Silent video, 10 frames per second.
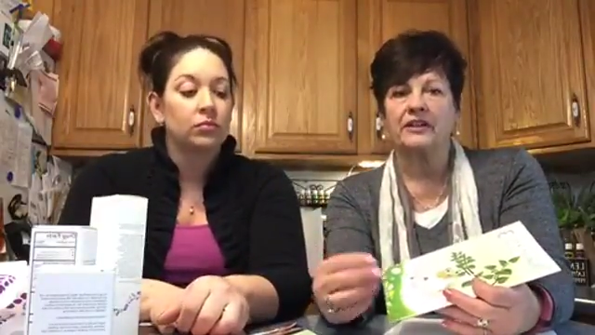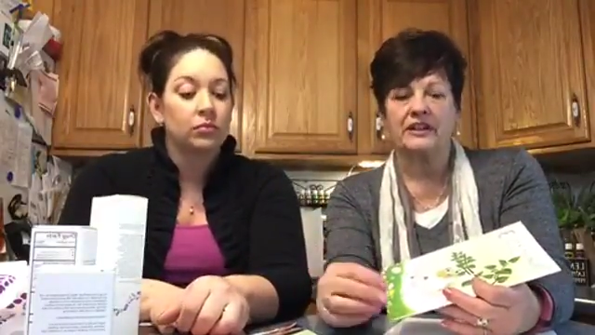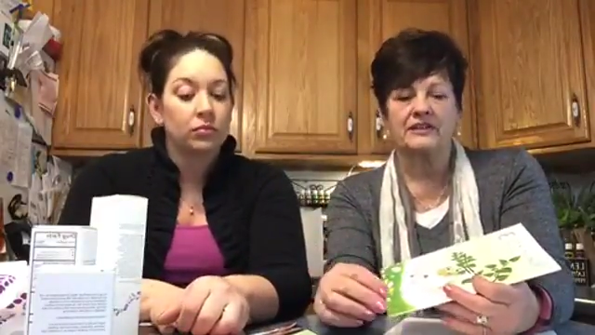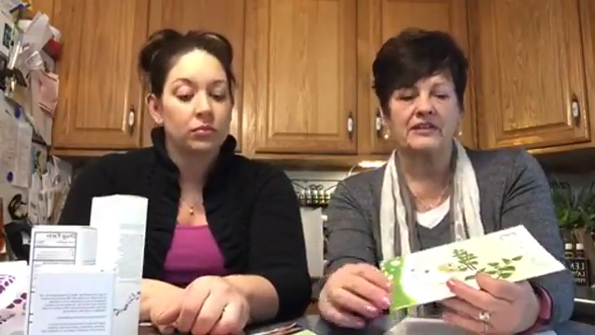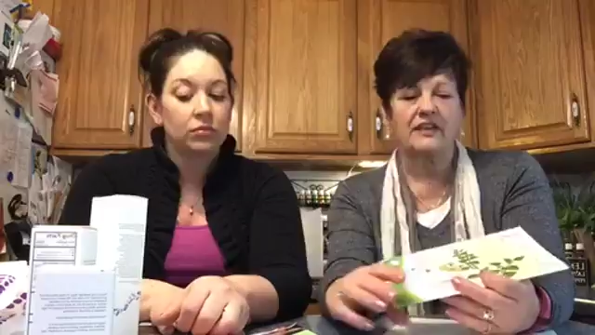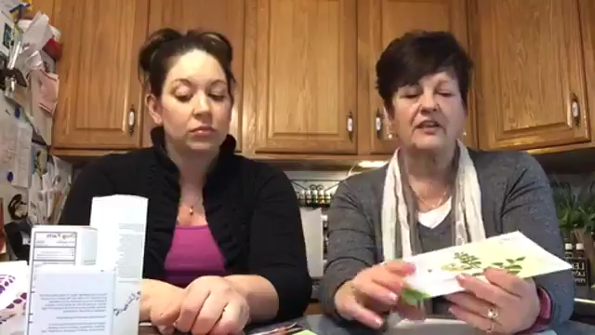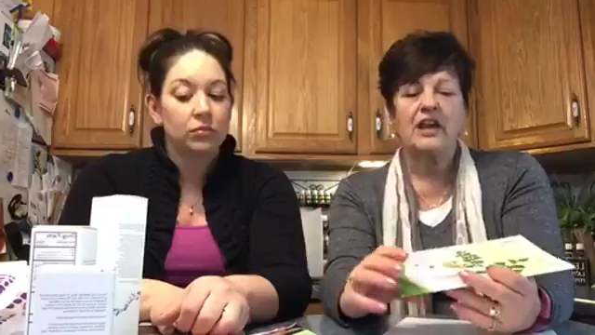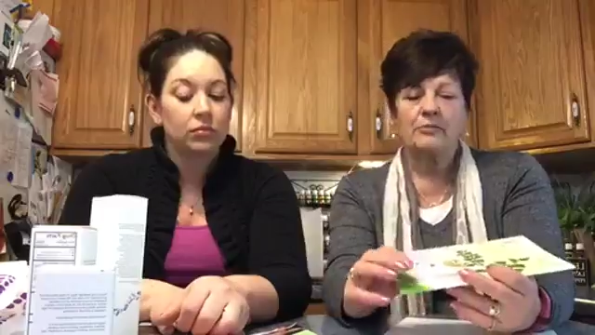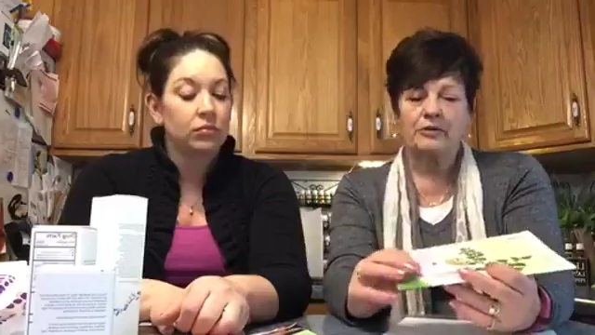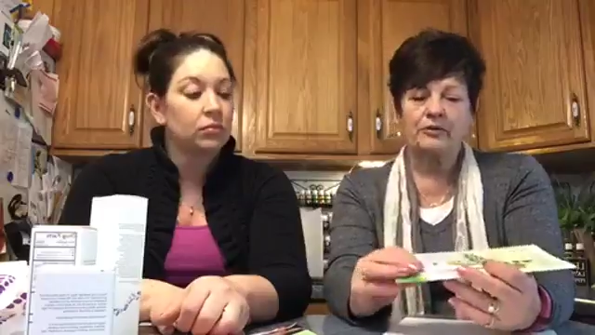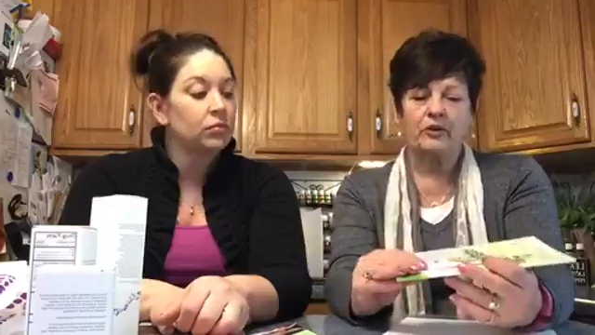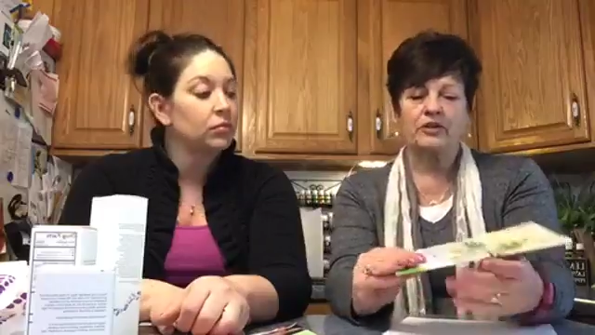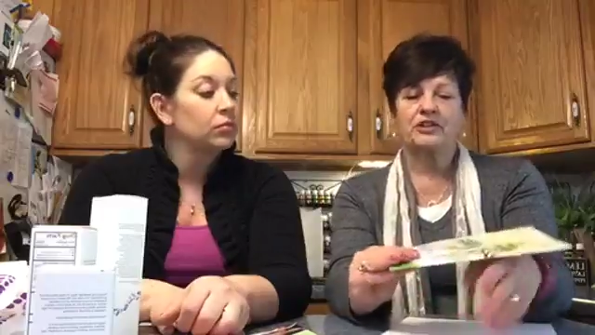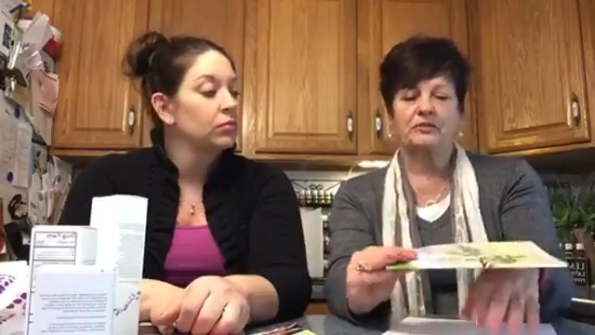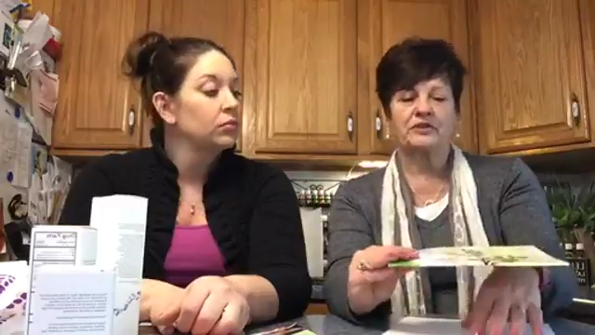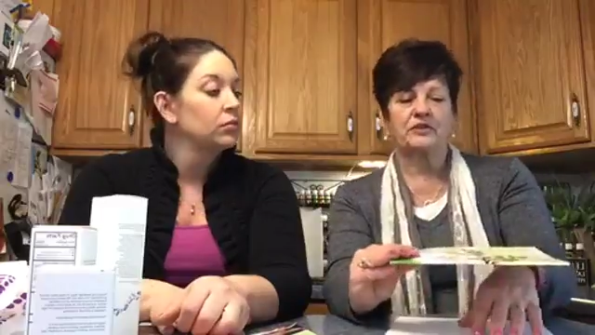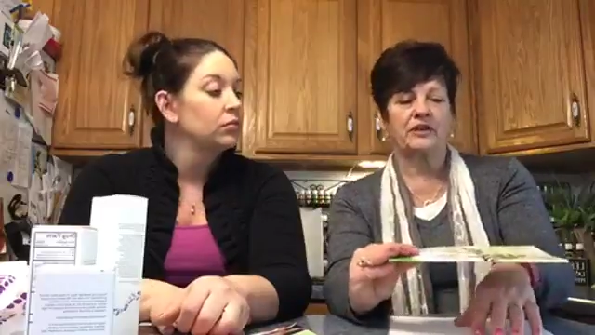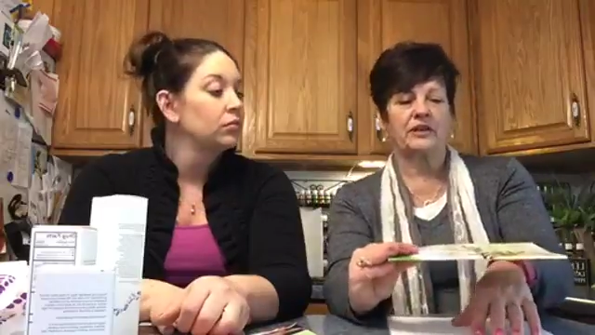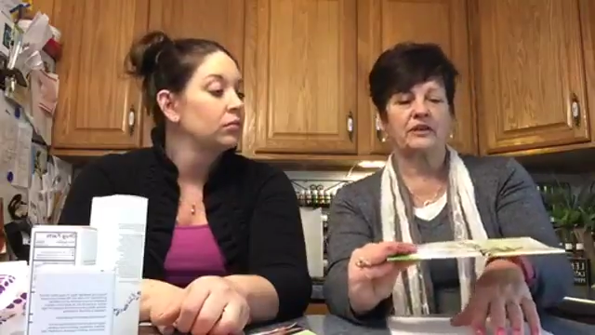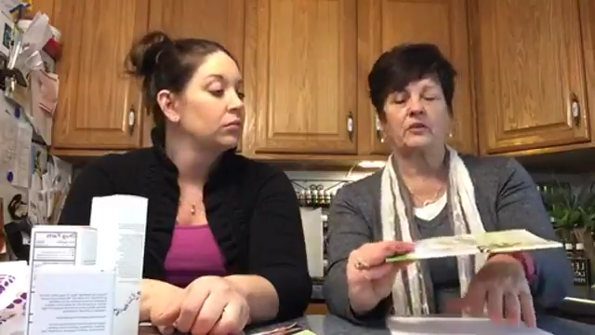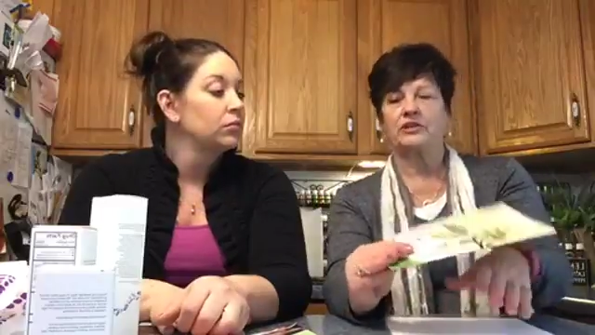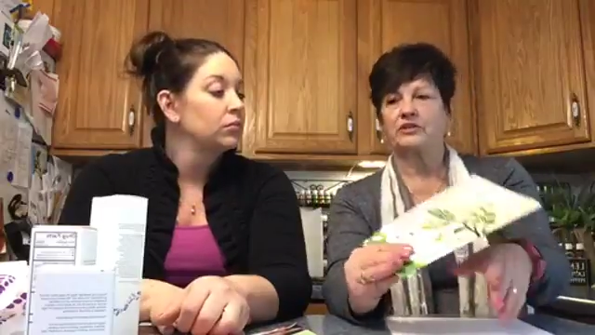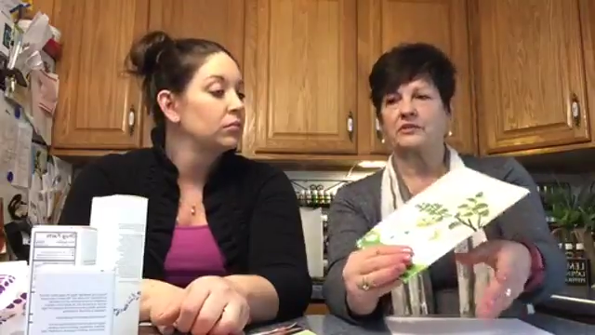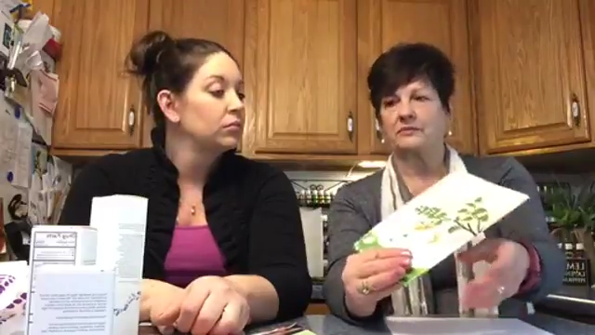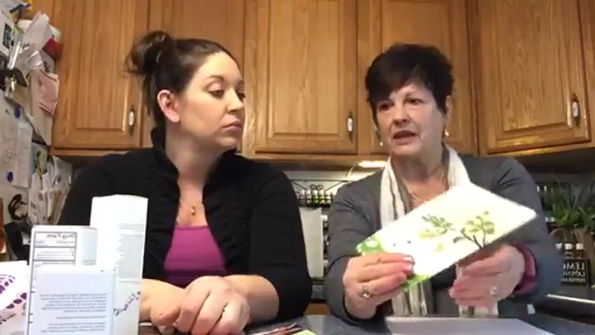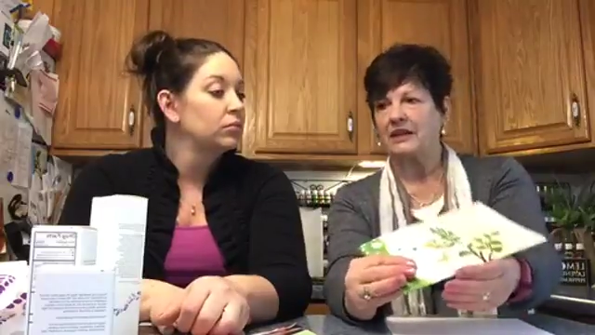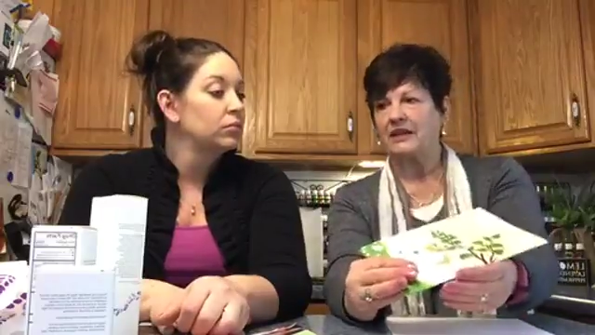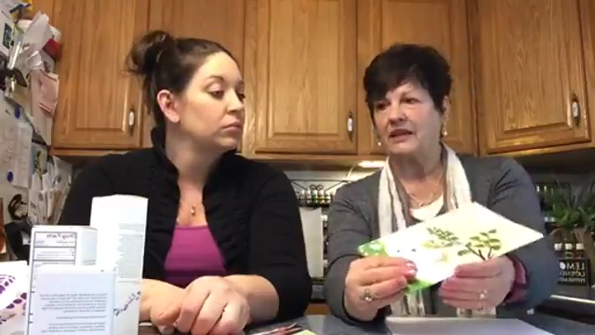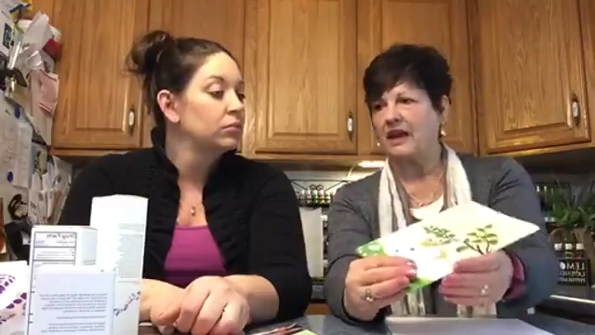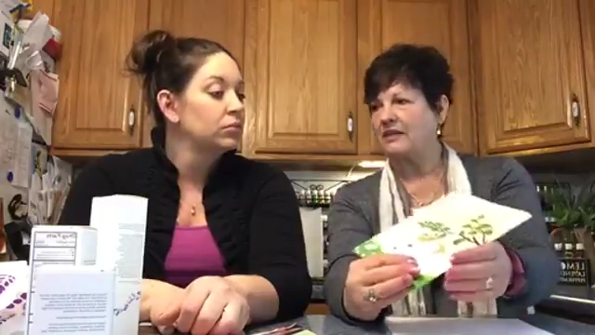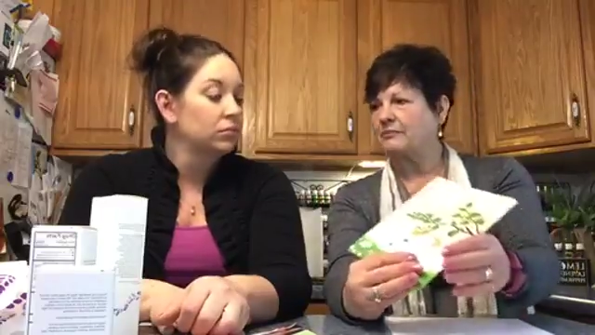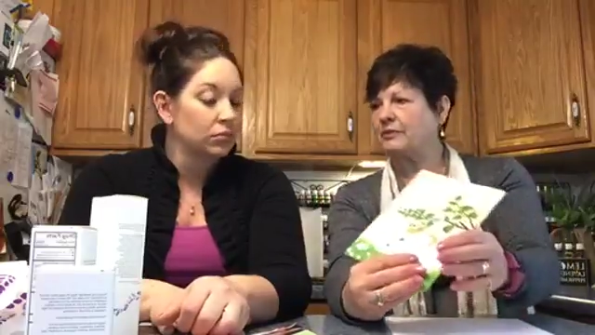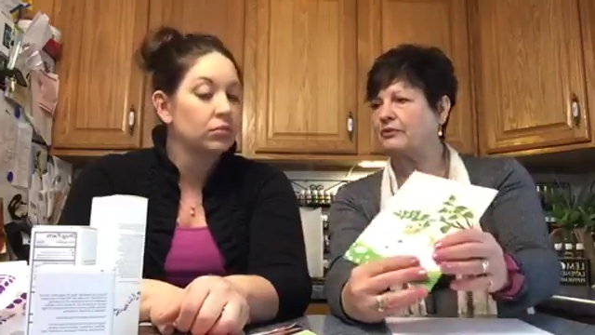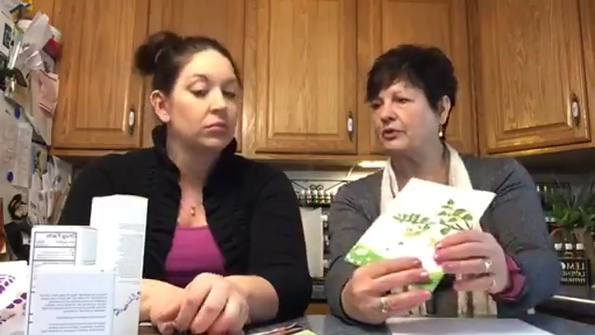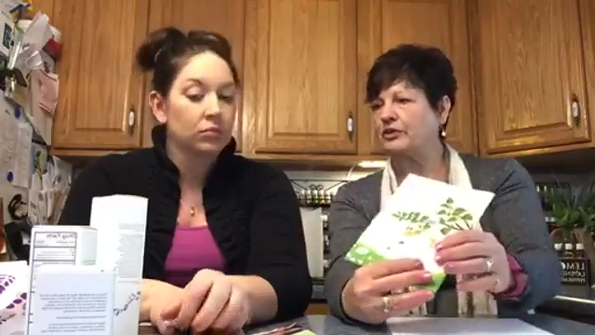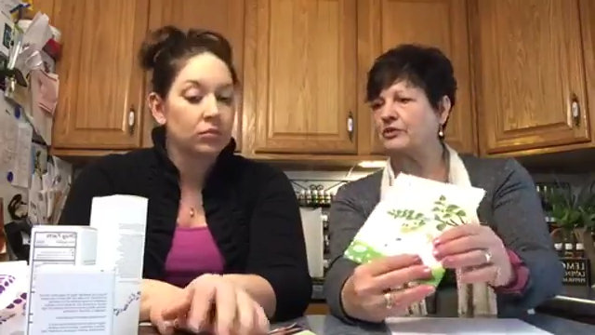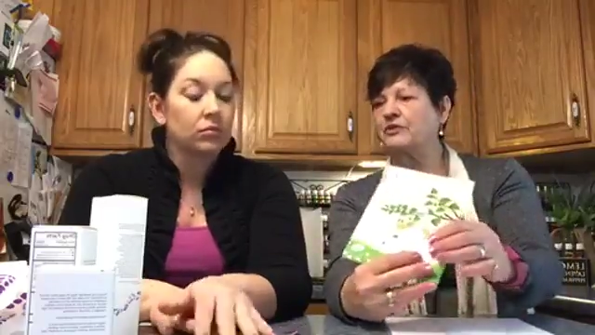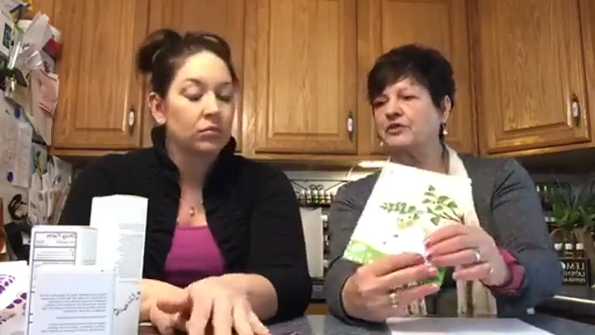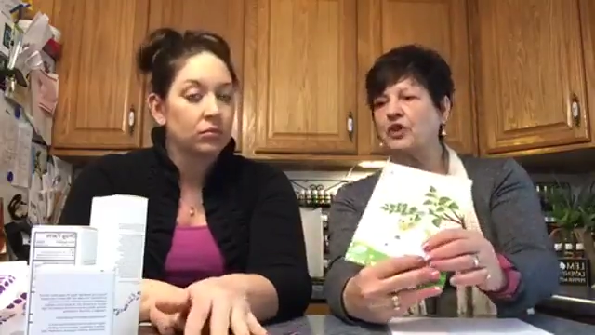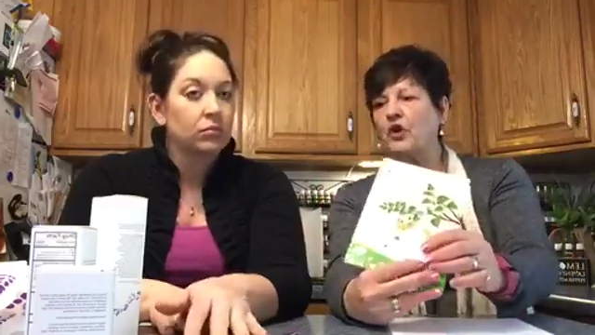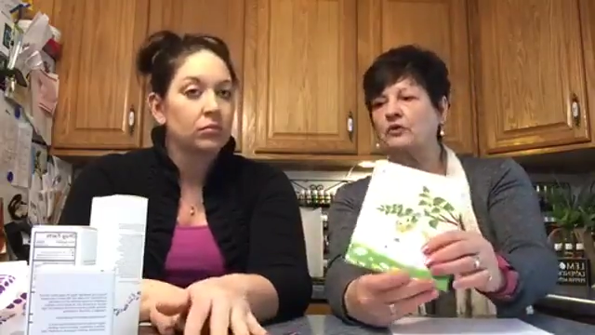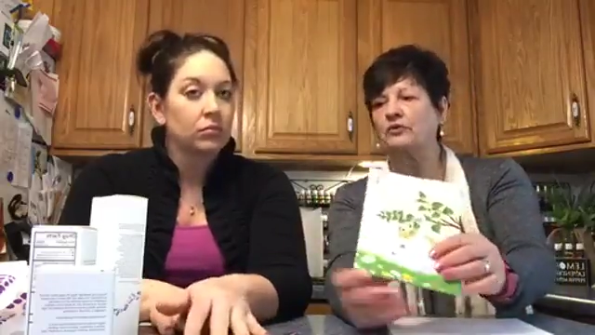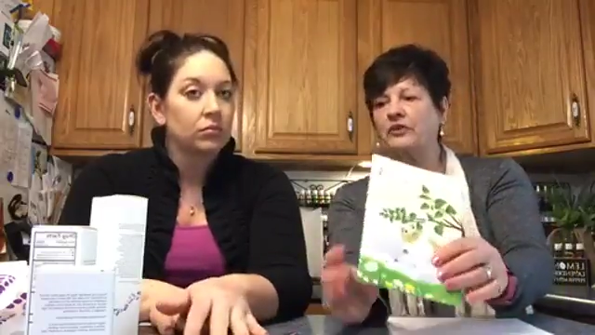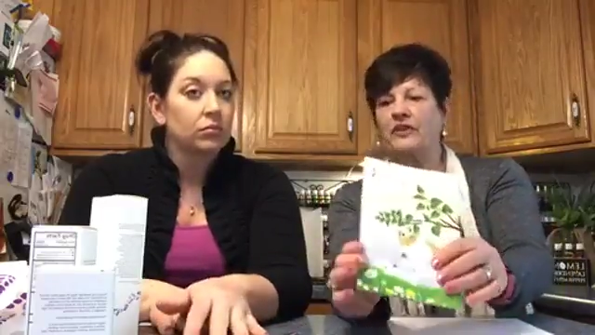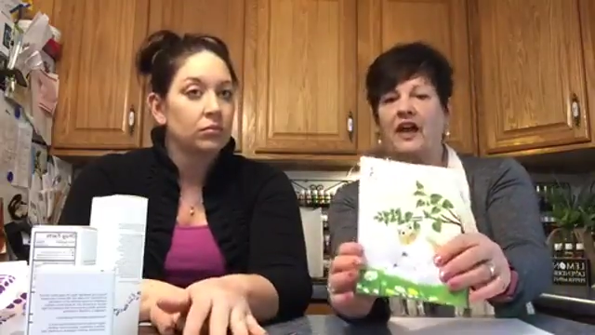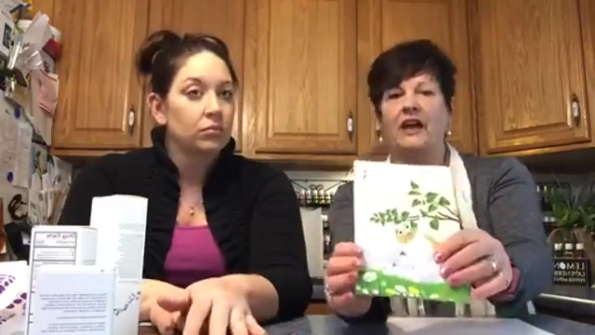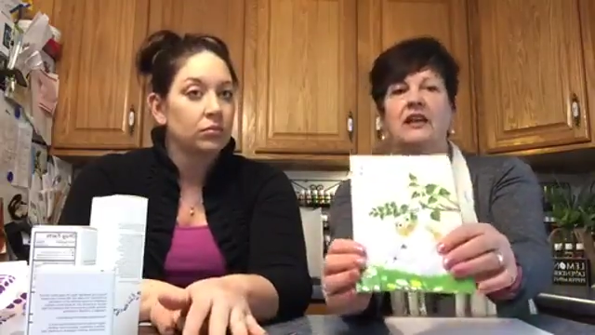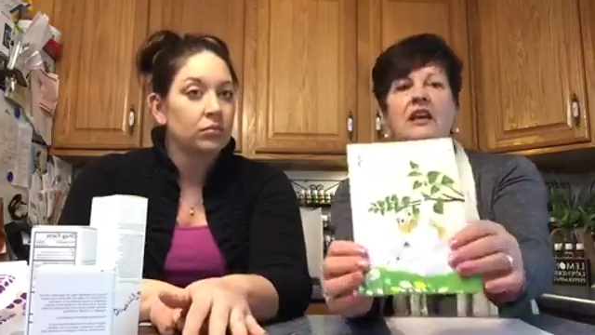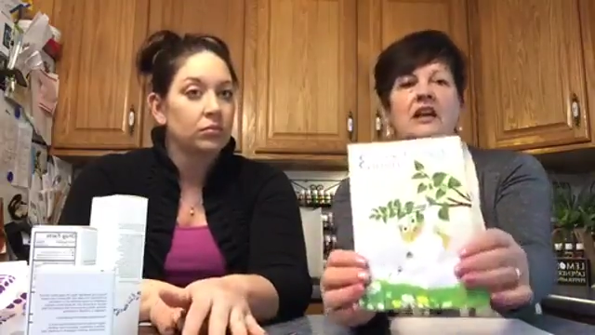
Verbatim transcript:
Speaker 1: That's safe before she was doing well, she was making that before she was known for that.